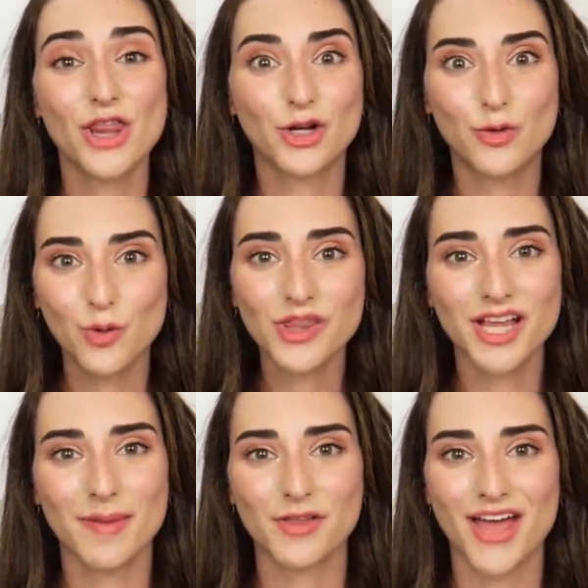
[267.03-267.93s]
the cool
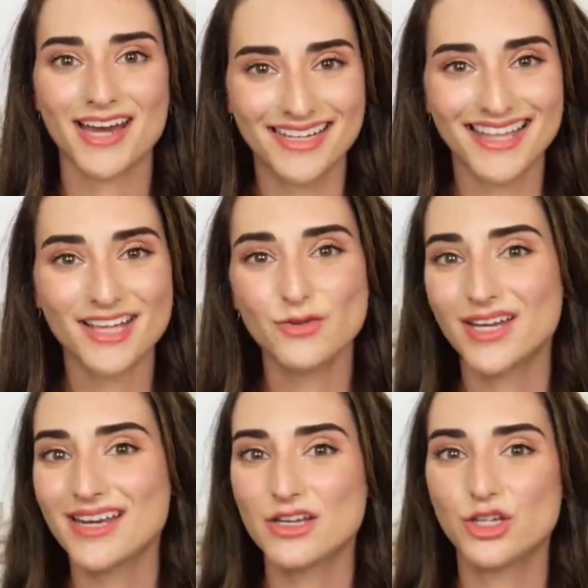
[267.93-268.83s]
thing about that is that you
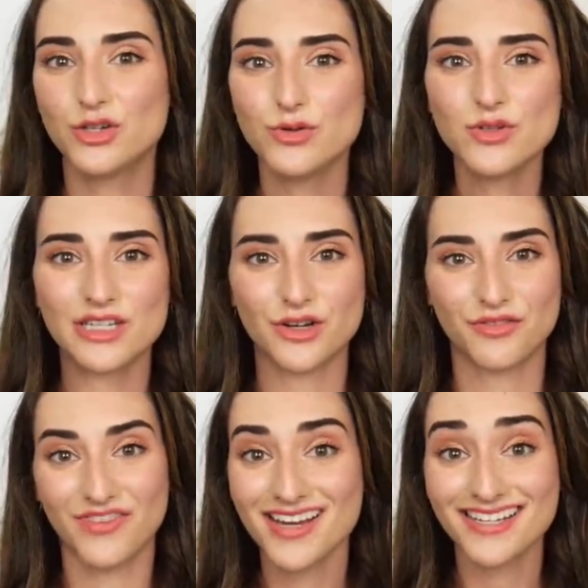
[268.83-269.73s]
can use your
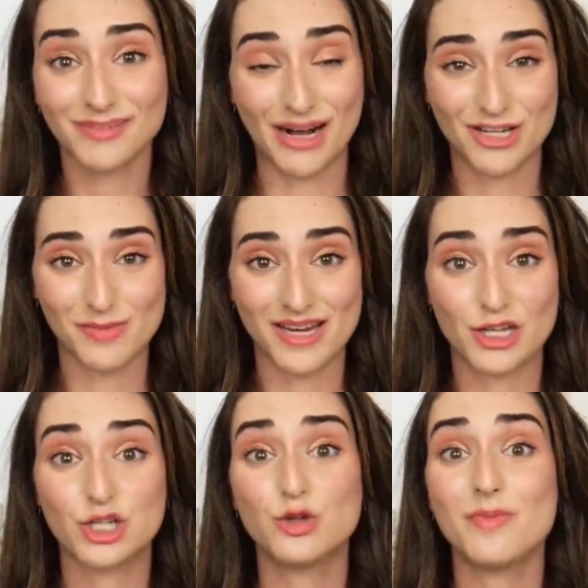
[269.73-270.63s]
fitness
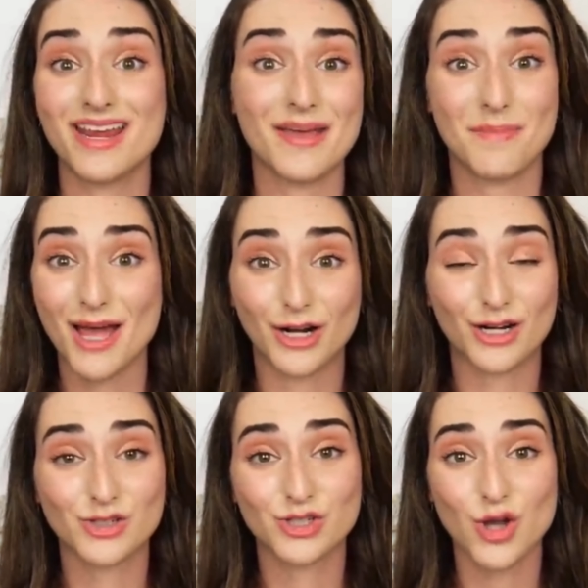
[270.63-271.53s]
regimen to make it
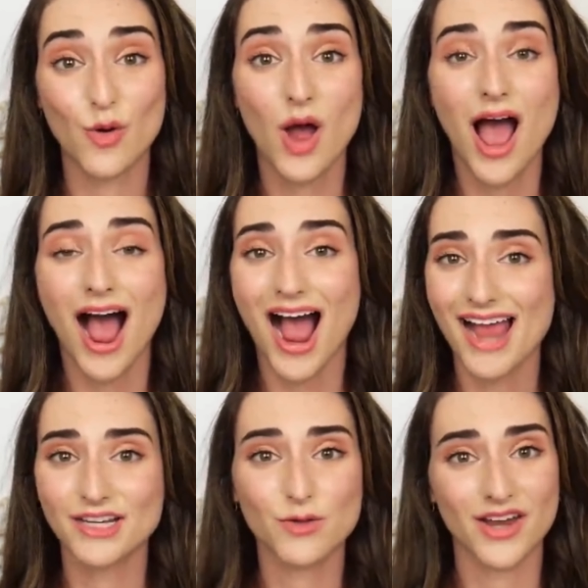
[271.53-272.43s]
better. So
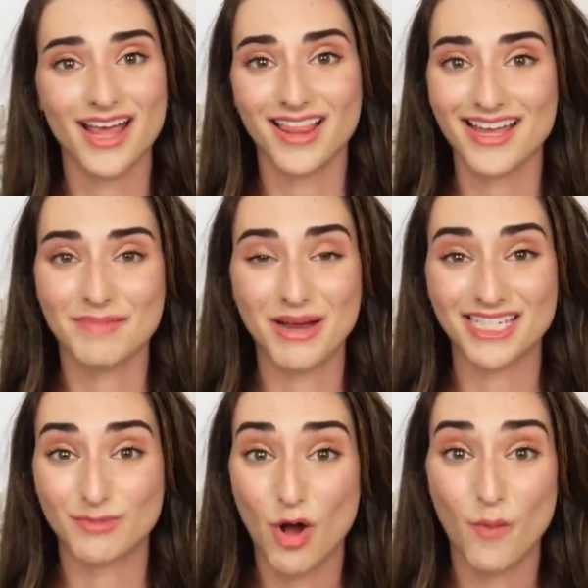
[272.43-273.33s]
I know that I like my
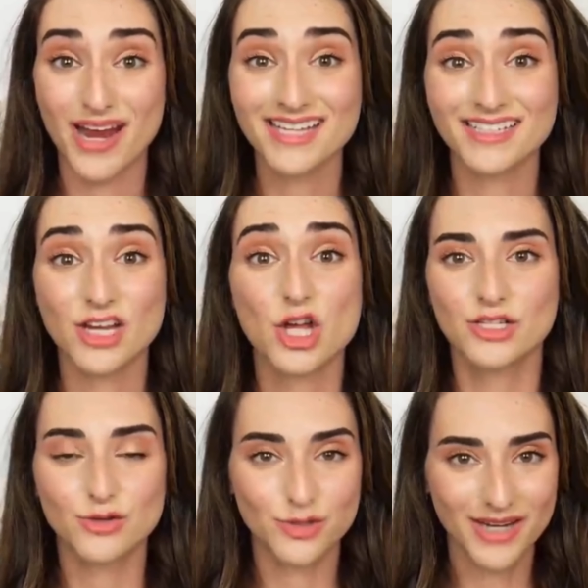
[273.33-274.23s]
small waist,
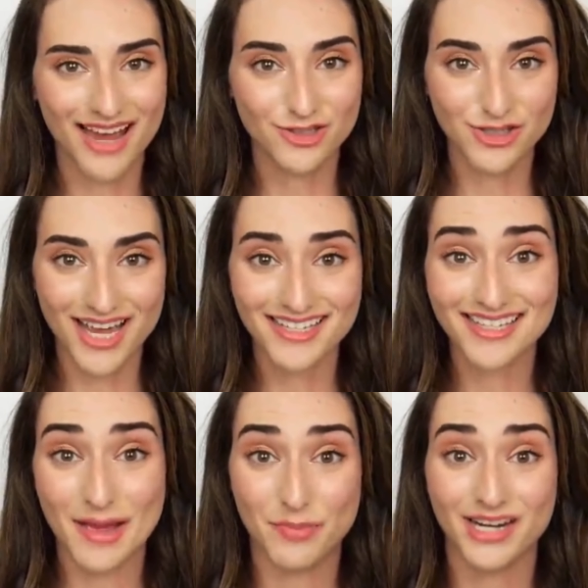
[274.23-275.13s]
so doing exercises
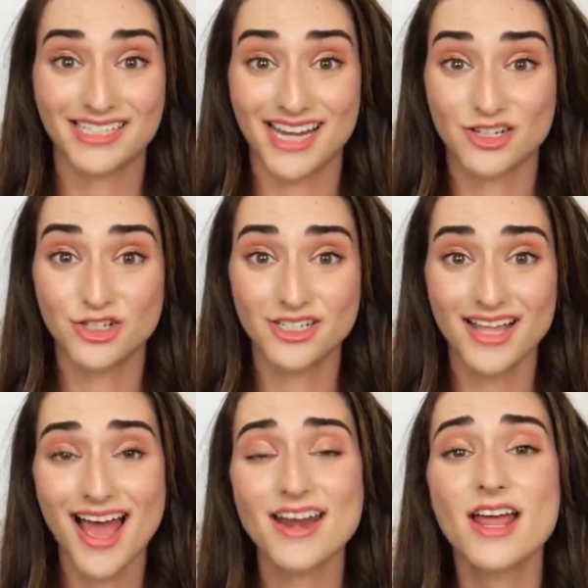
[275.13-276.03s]
that bring attention to
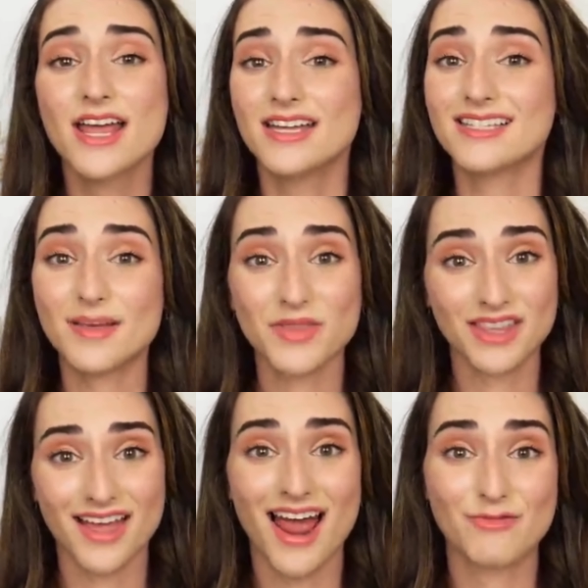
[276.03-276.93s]
that is
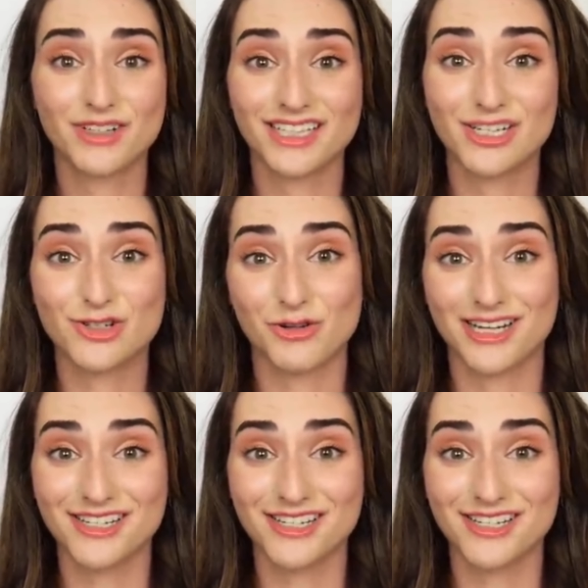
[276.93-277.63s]
something that I really enjoy